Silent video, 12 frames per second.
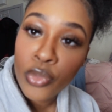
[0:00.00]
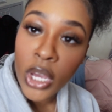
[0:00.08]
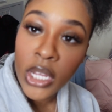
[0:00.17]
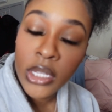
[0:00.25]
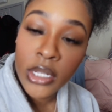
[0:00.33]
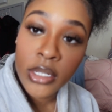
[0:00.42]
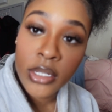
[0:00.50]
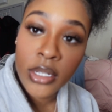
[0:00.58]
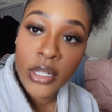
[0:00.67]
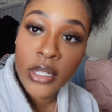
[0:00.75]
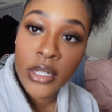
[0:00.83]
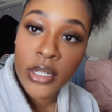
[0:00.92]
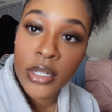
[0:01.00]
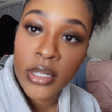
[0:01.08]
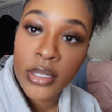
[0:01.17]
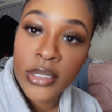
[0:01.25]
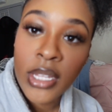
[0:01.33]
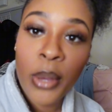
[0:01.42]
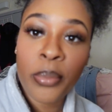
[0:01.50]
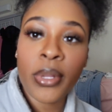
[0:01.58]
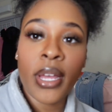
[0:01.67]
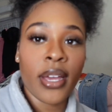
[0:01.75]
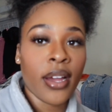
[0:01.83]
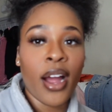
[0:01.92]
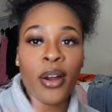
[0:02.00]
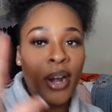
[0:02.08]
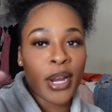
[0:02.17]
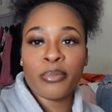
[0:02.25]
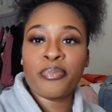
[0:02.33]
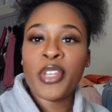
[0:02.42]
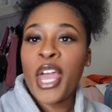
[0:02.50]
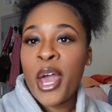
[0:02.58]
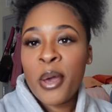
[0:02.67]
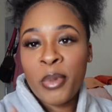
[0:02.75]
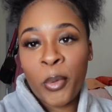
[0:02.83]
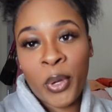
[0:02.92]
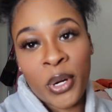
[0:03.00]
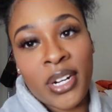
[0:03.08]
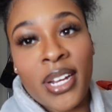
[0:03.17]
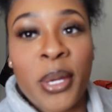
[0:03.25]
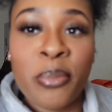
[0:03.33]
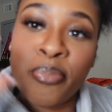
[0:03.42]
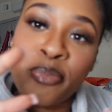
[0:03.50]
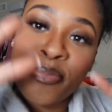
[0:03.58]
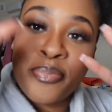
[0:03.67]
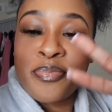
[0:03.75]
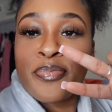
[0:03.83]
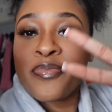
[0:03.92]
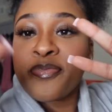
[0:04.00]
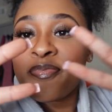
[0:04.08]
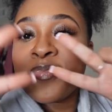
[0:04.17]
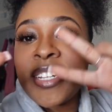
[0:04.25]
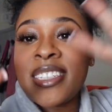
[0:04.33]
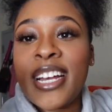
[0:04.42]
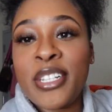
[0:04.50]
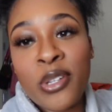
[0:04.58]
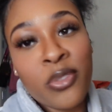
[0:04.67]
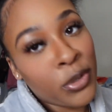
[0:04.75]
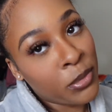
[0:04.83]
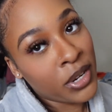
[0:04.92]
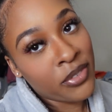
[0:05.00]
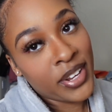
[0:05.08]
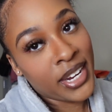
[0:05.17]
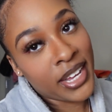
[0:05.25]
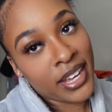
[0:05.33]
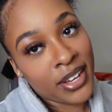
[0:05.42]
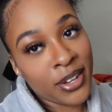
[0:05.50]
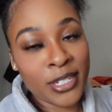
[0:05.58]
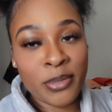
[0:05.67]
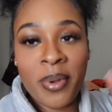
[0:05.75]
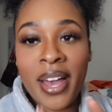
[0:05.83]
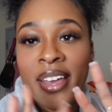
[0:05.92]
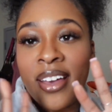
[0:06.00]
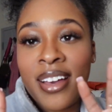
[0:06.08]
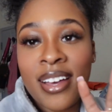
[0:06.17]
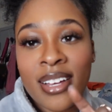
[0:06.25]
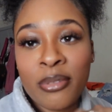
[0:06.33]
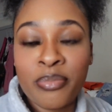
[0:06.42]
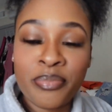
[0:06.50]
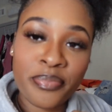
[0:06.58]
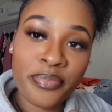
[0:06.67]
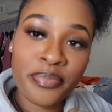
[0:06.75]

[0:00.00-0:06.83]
I look good. Stop playing. Alright. But period. Stay tuned for more videos. Bye y'all.